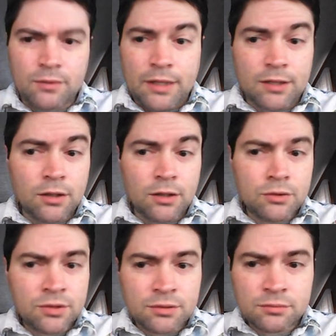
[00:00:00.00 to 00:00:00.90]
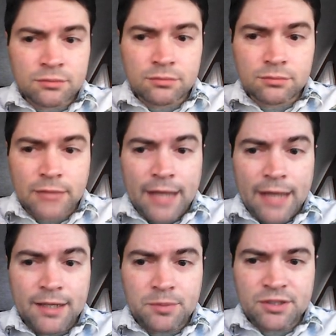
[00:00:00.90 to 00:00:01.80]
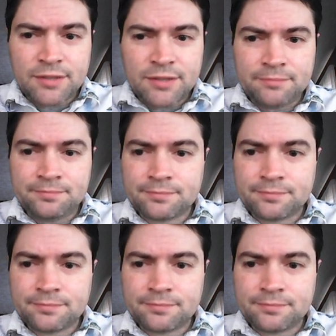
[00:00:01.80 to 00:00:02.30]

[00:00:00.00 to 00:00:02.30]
We're getting close, 98%.